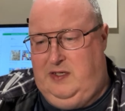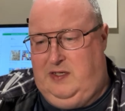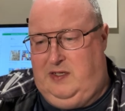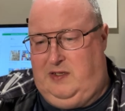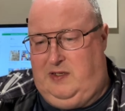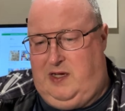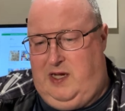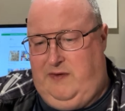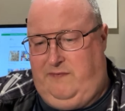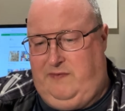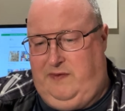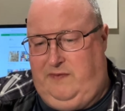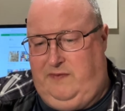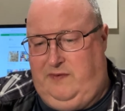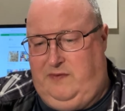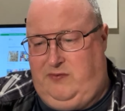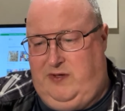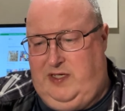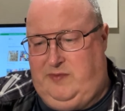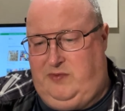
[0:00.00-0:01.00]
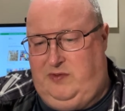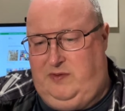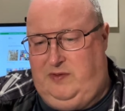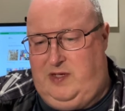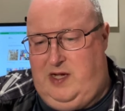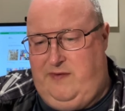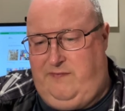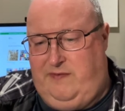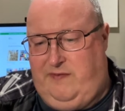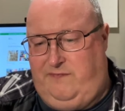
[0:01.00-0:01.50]
Life, incredible
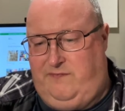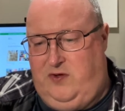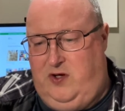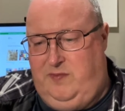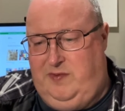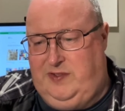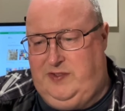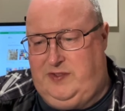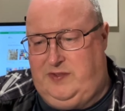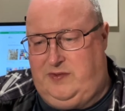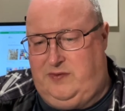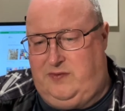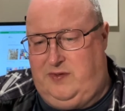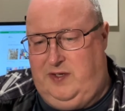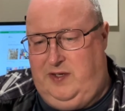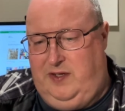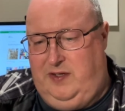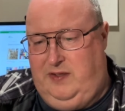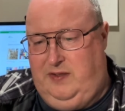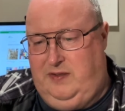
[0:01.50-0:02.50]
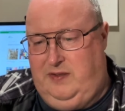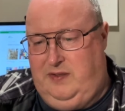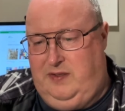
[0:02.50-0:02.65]
life-affirming story.